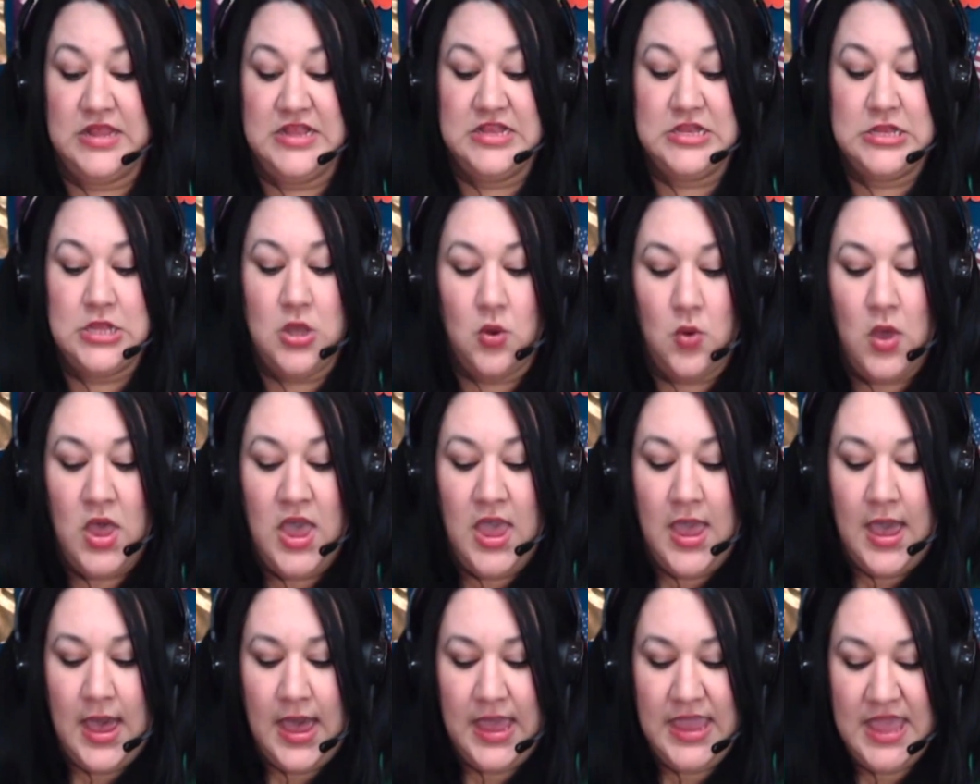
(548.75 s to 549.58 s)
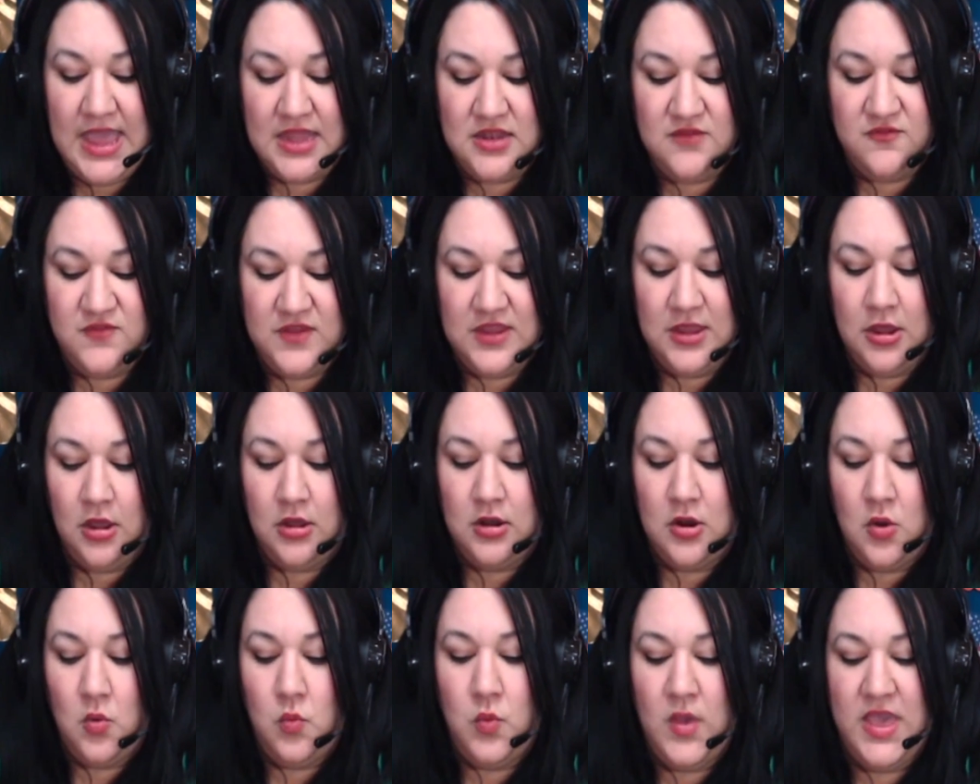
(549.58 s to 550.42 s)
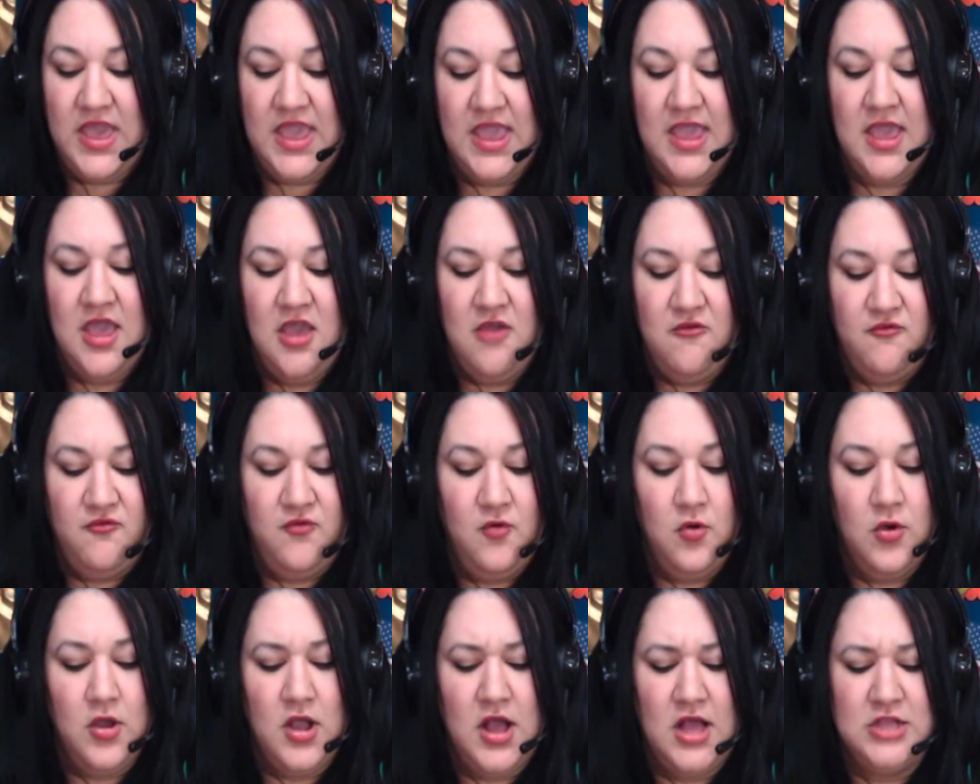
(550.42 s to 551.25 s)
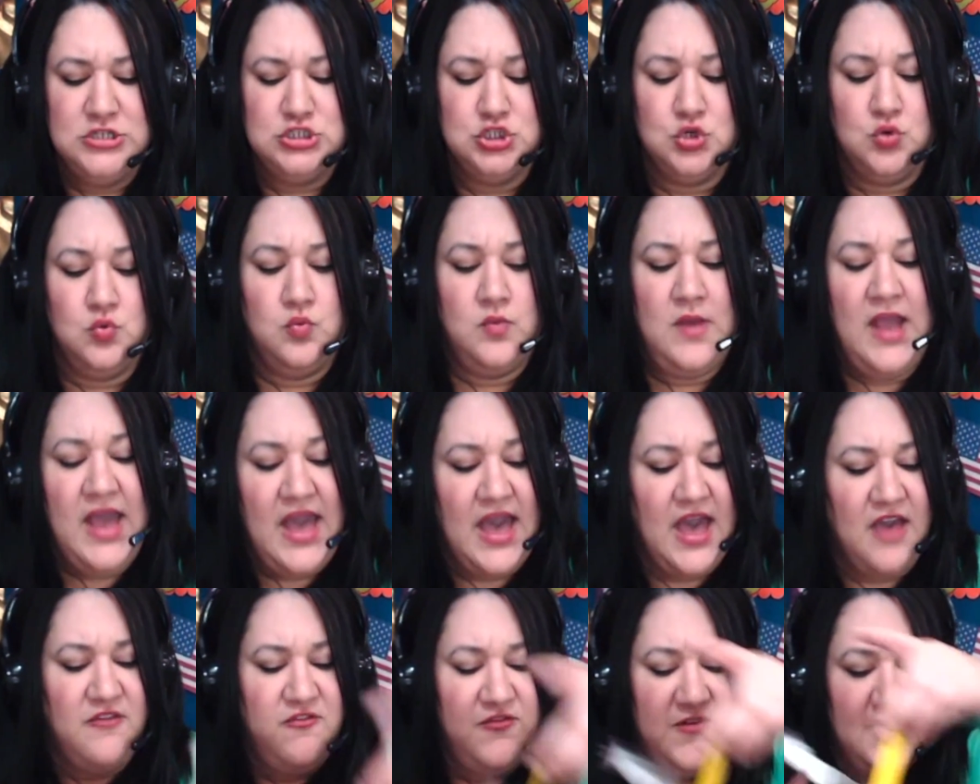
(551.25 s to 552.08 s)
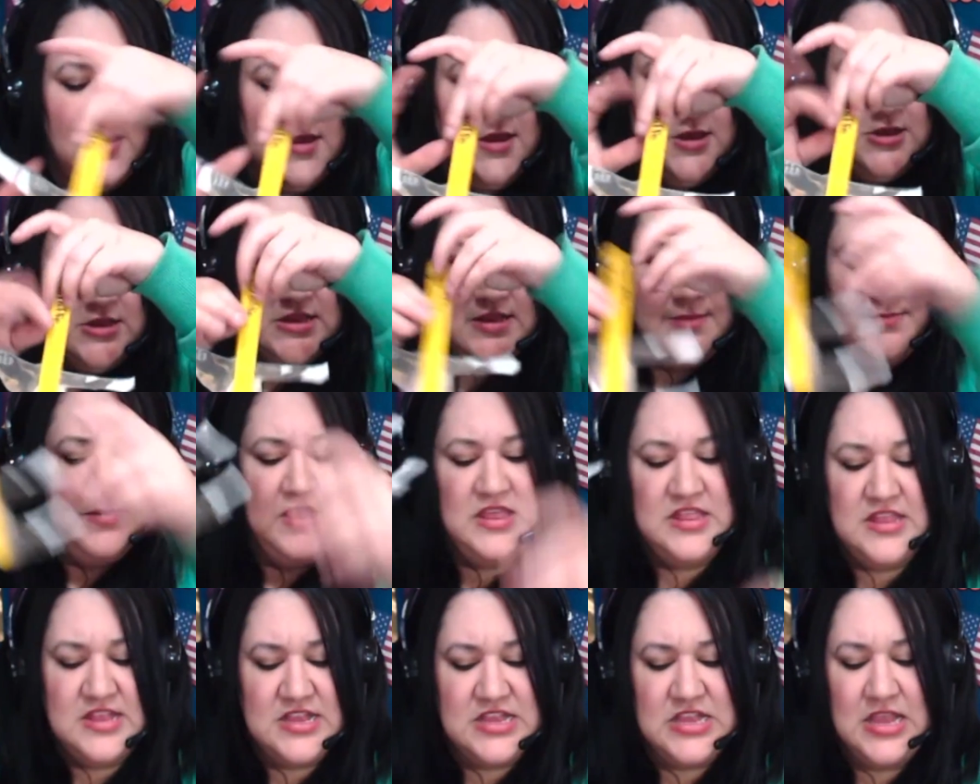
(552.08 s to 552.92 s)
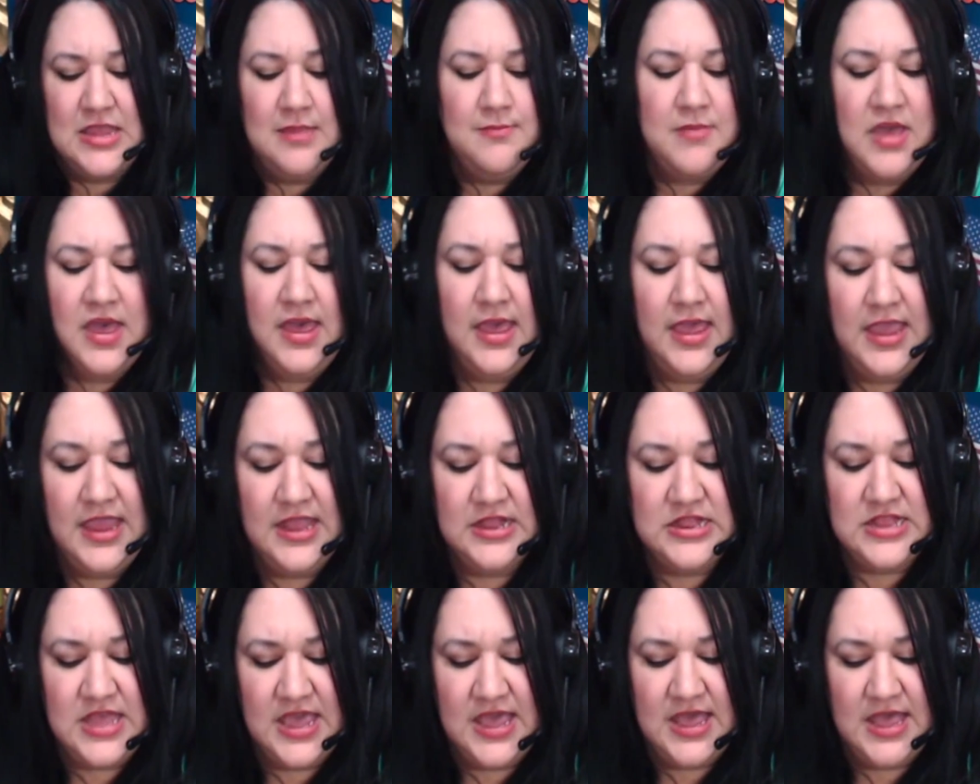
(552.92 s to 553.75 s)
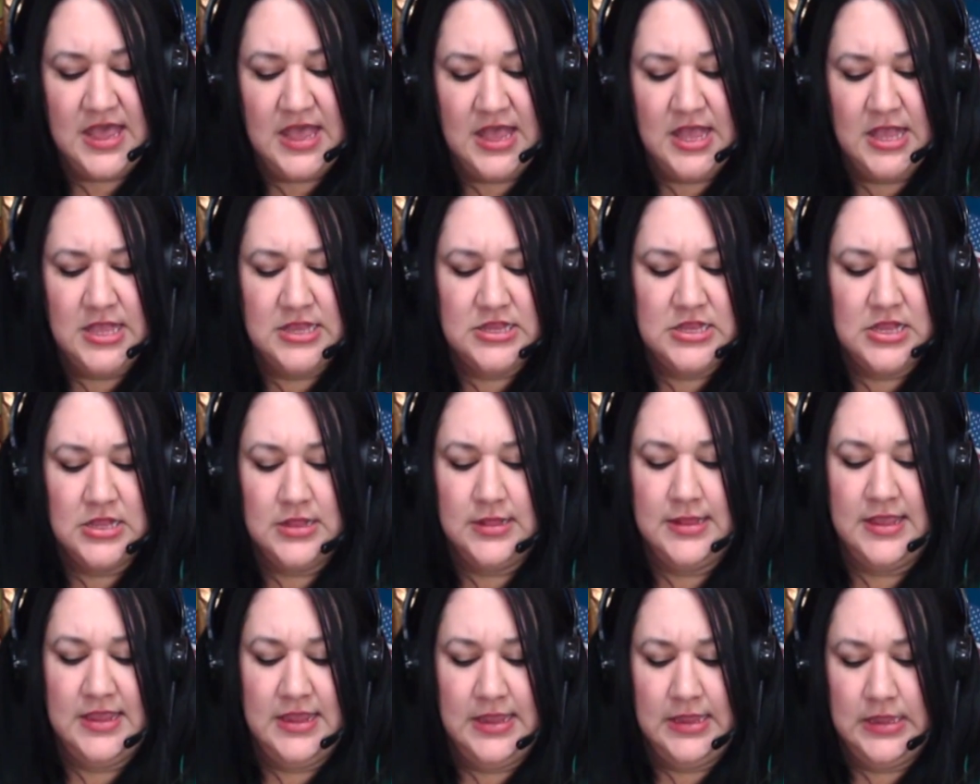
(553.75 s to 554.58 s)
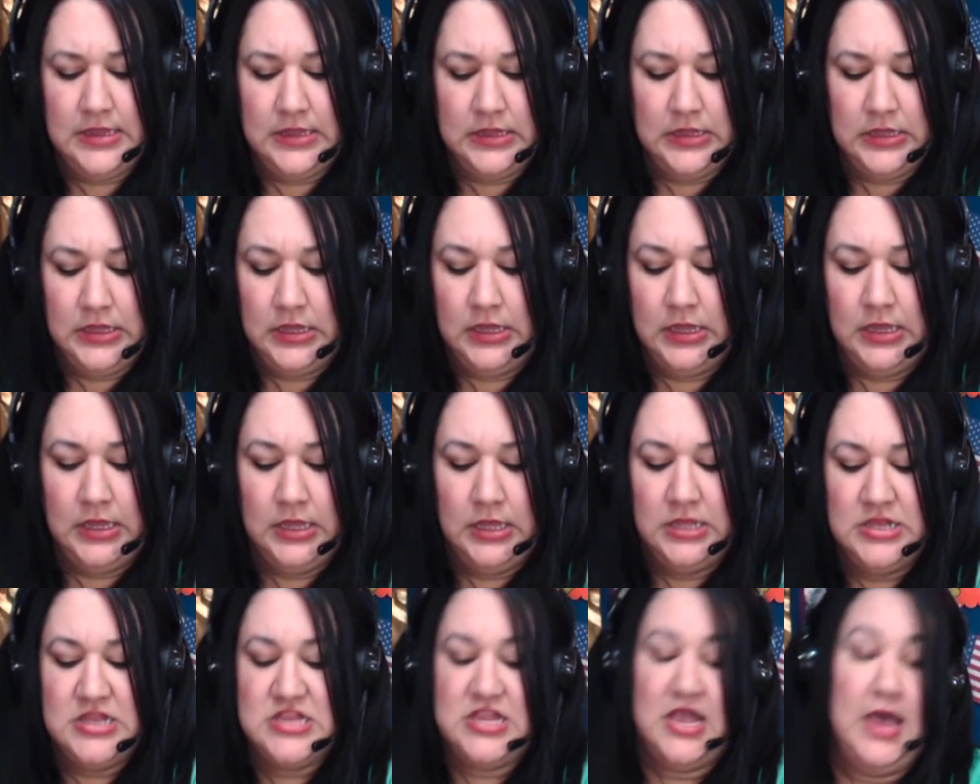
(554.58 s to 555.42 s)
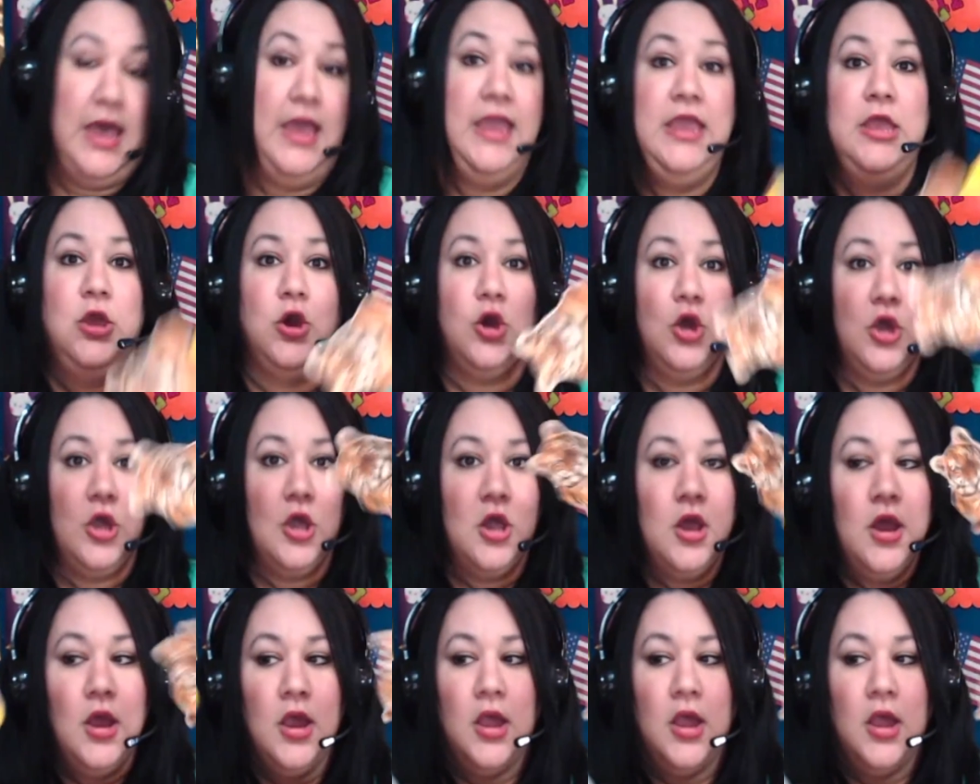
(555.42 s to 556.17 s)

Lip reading: So I had to figure out a way for a giraffe to be the same height as like a tiger